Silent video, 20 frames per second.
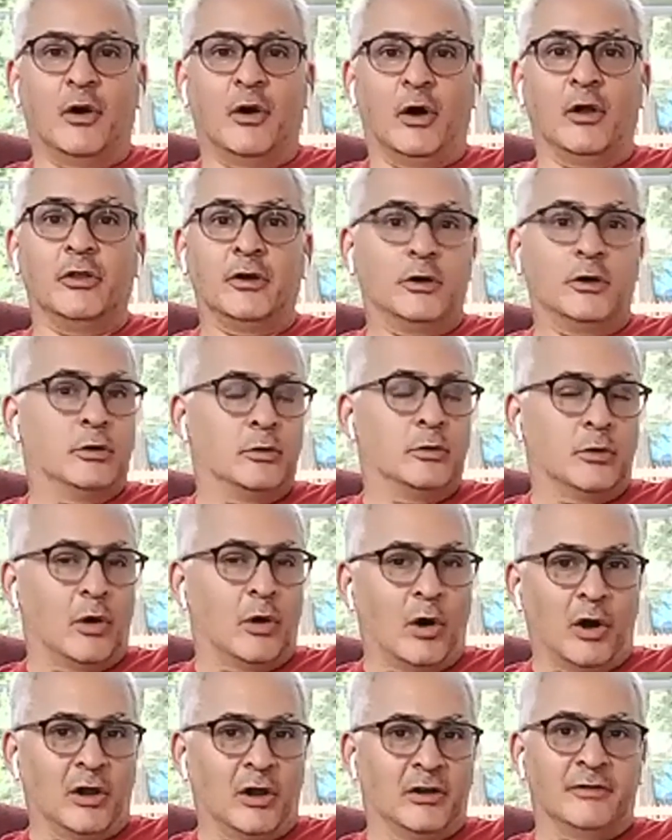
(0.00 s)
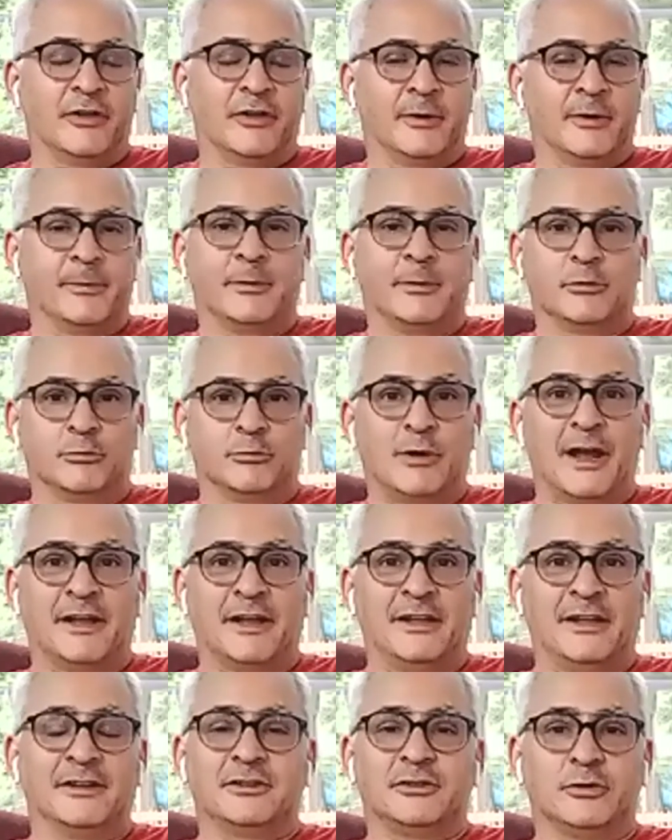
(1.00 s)
although all of them are
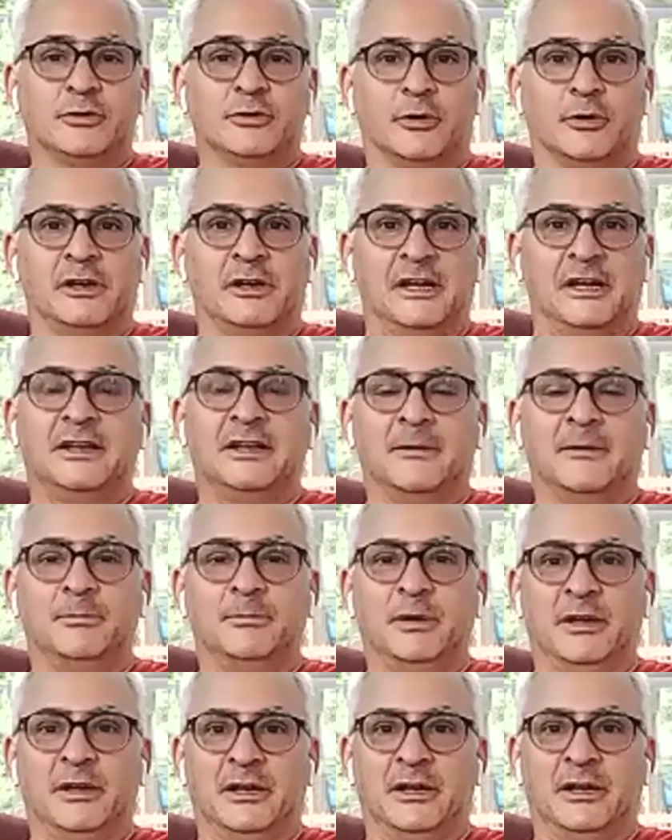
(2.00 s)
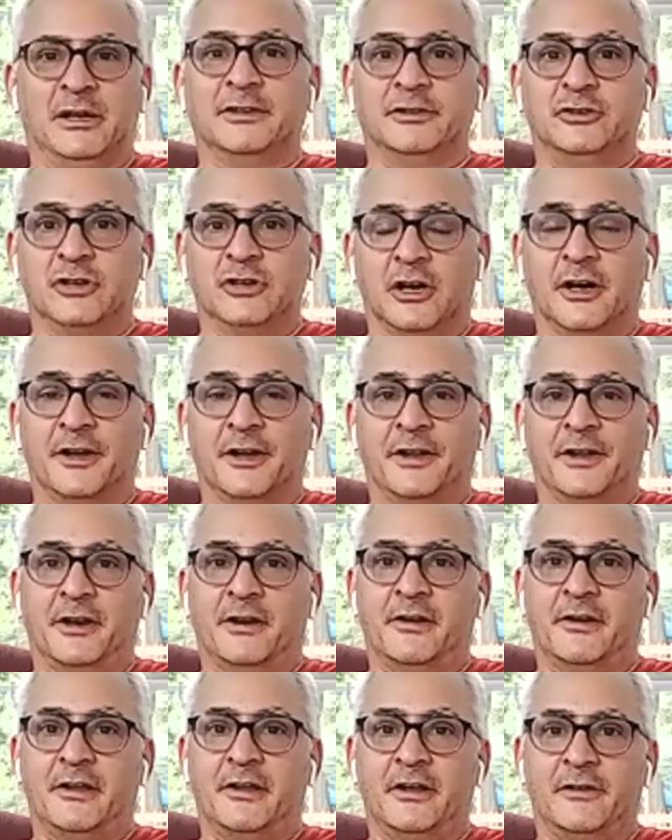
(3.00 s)
regulatory and can be
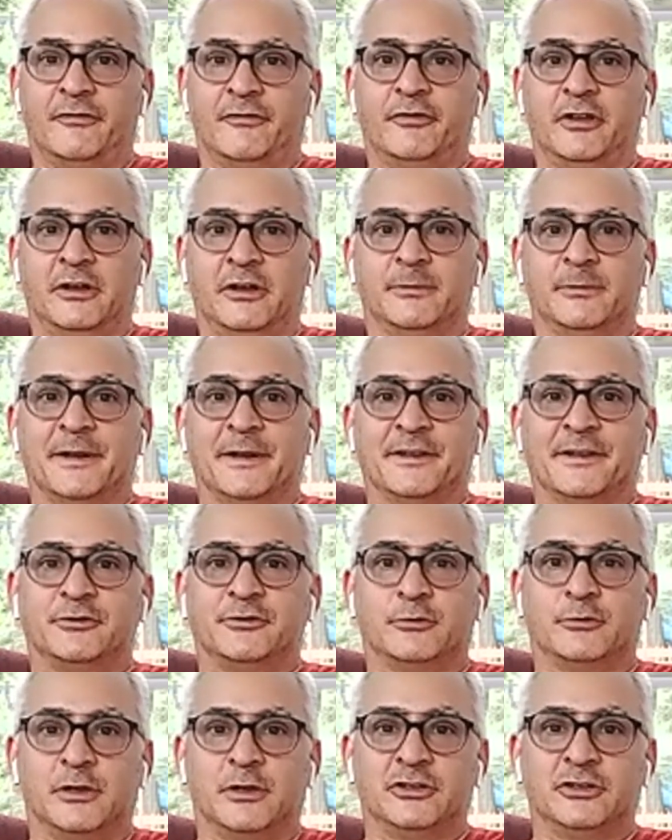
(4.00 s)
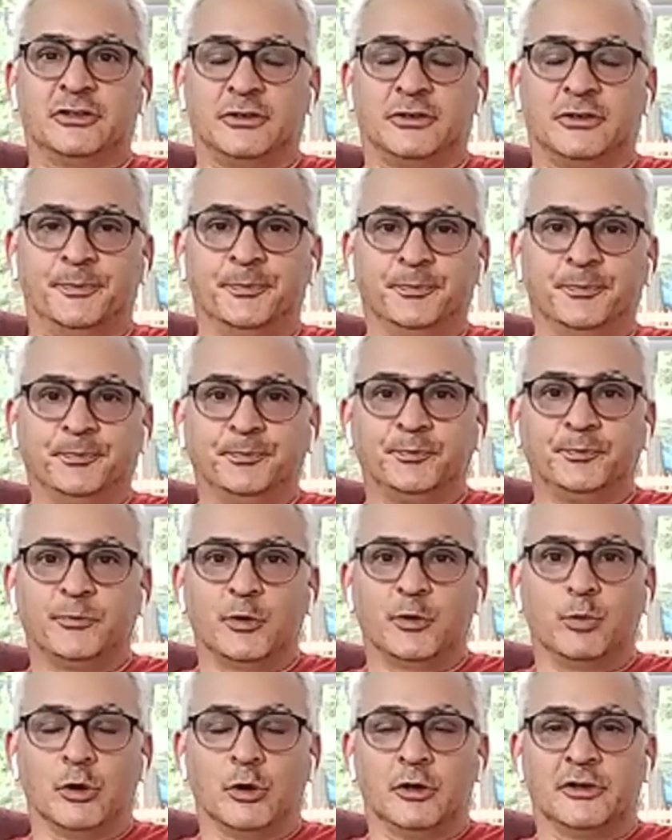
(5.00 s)
undone if the administration
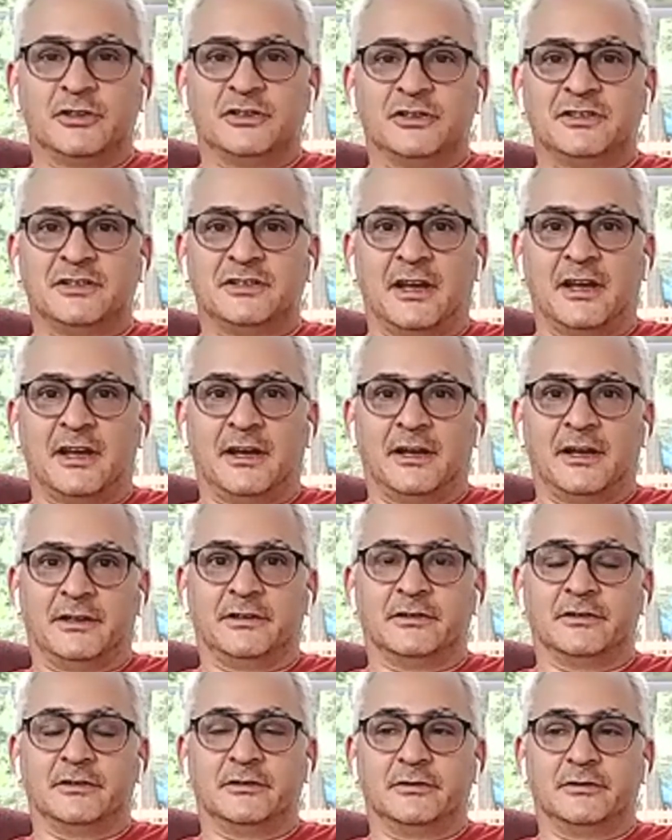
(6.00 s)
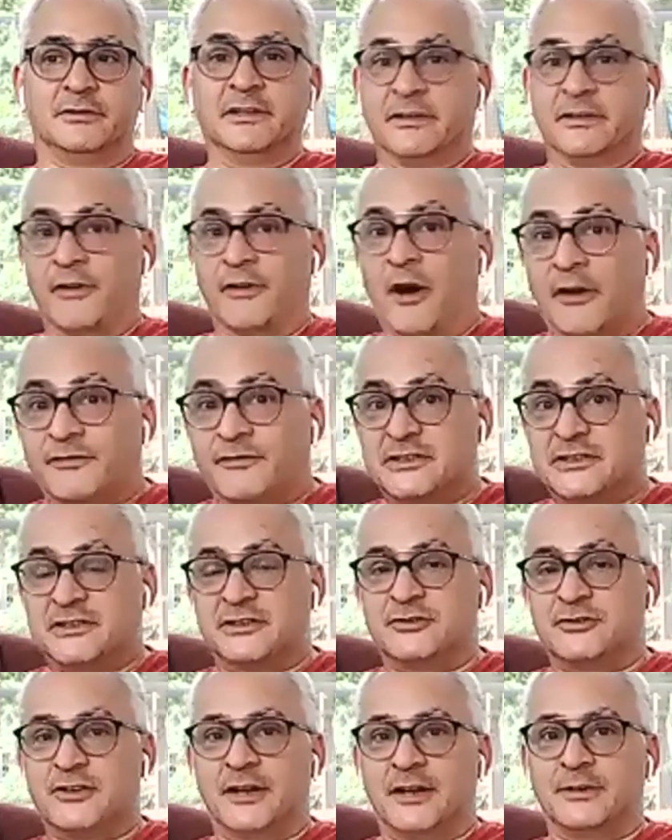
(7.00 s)
were to, say, leave office
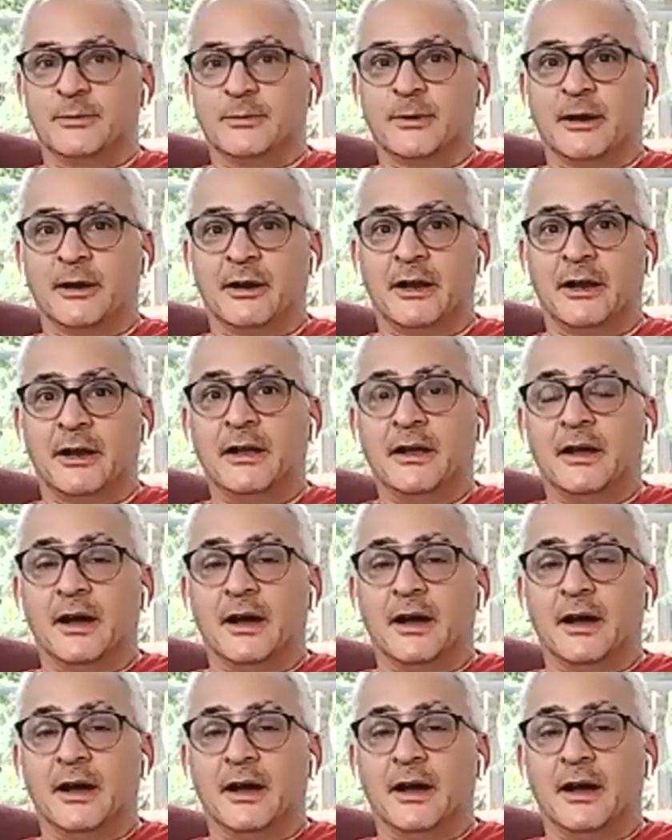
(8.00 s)
in January.